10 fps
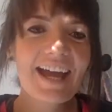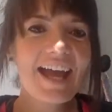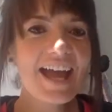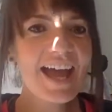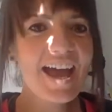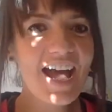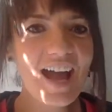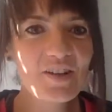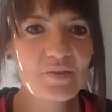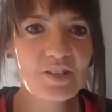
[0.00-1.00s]

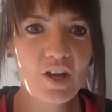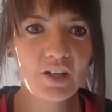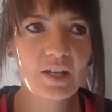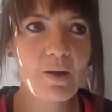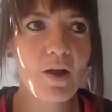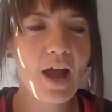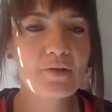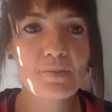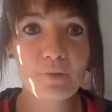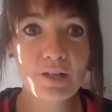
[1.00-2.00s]
and we're talking about how
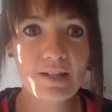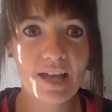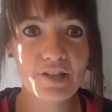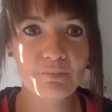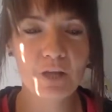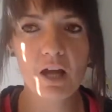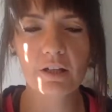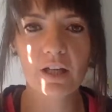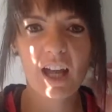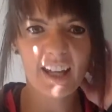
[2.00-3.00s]
to monetize your blog
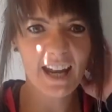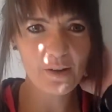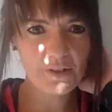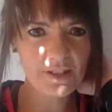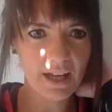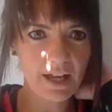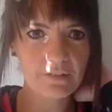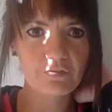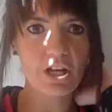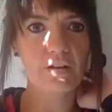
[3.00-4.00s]
and how to kind
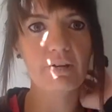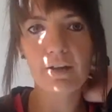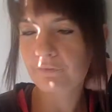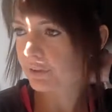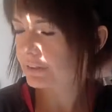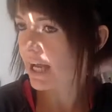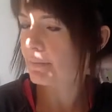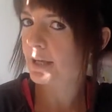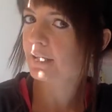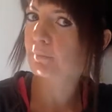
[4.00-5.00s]
of generate a
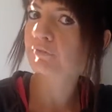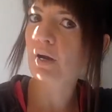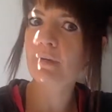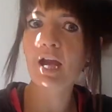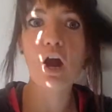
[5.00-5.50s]
full-time income from it,